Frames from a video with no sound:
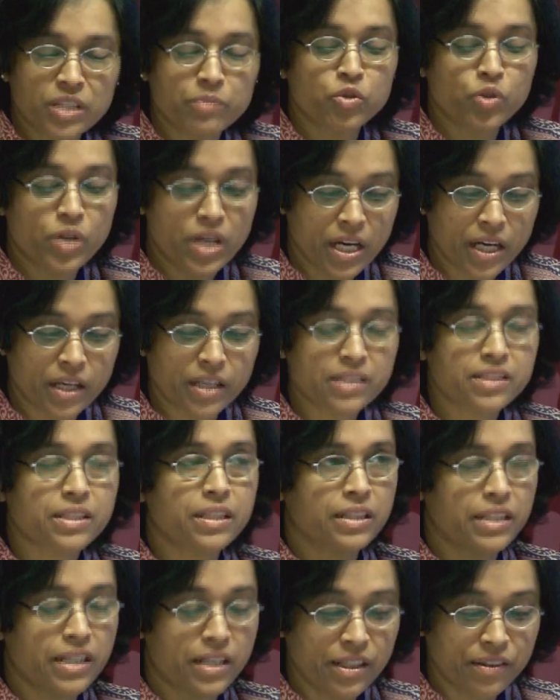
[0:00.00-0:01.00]
them to a higher
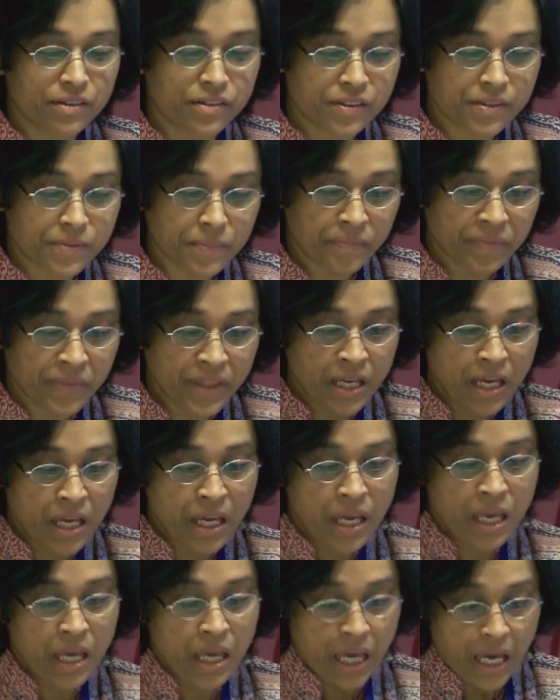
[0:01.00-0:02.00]
extent than others.
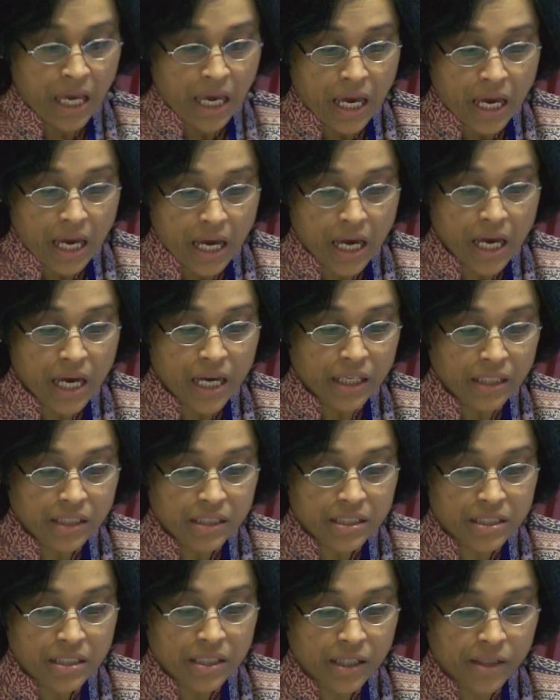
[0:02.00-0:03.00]

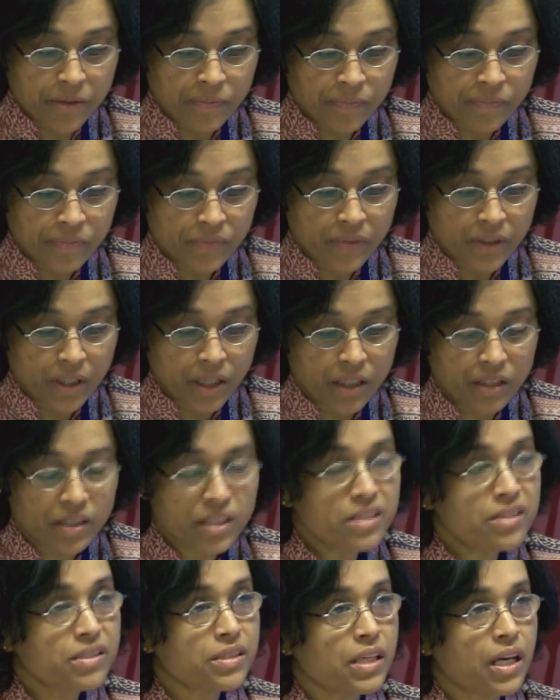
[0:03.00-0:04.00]
And
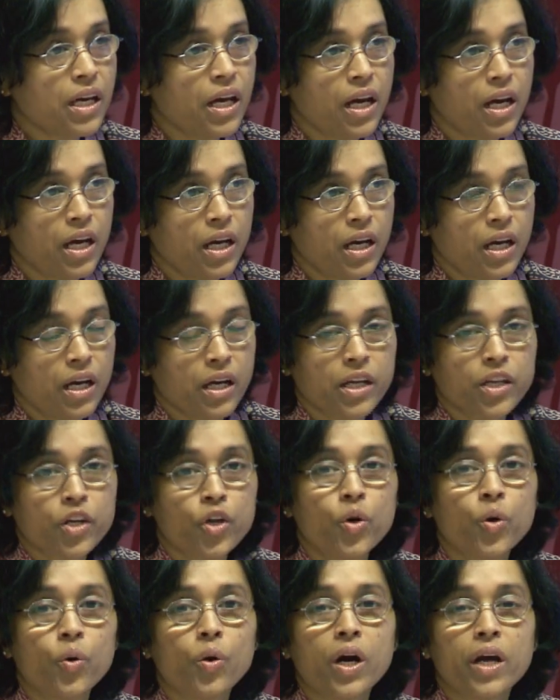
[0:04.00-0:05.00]
this, you
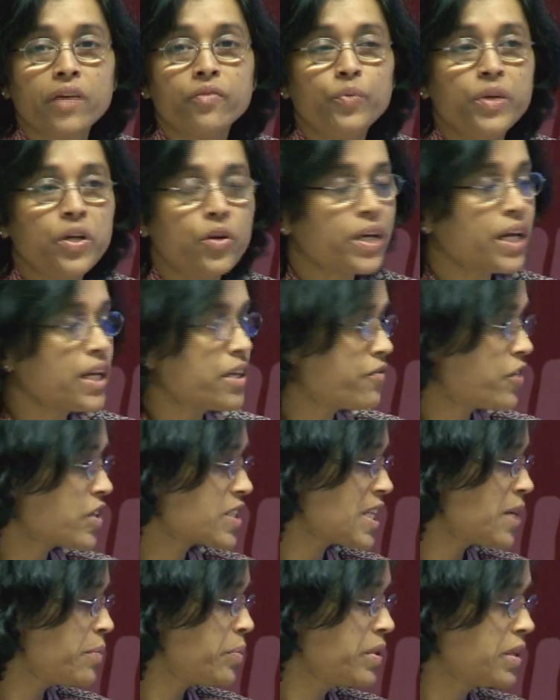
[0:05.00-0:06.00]
know, if we look at, for
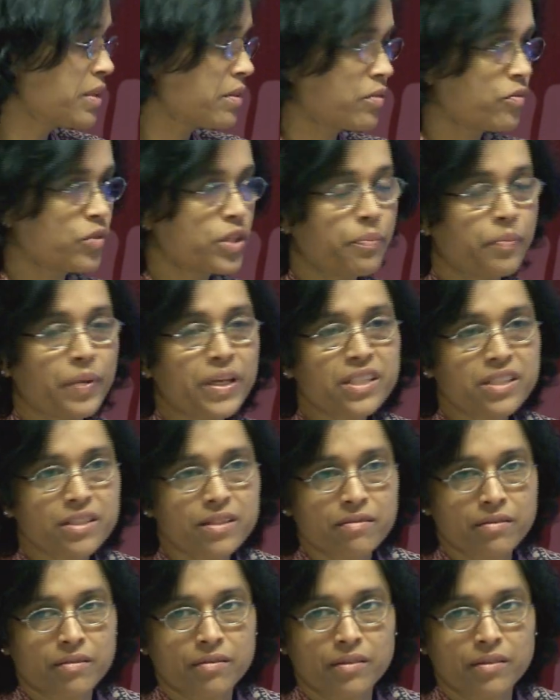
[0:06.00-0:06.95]
example, the best,